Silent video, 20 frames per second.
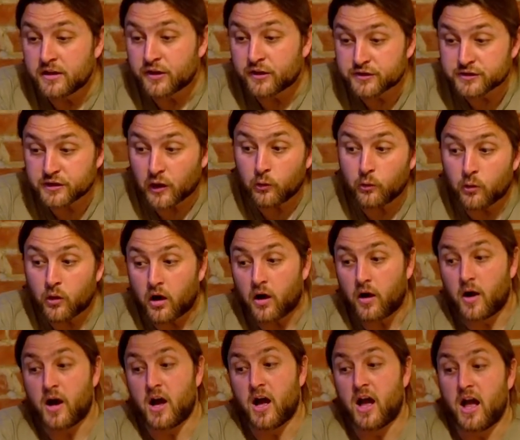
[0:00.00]
So,
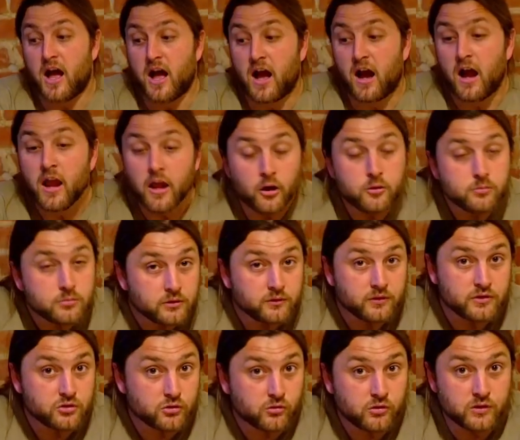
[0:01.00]
I hope you've
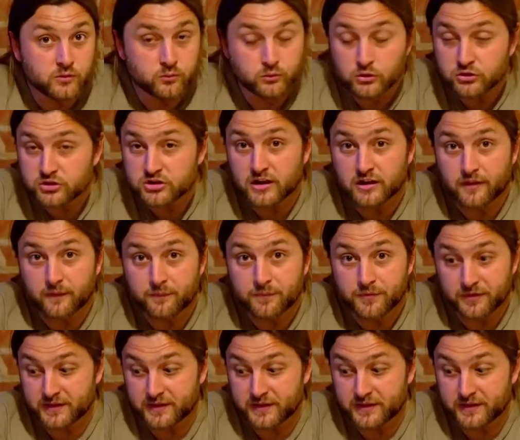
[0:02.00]
enjoyed watching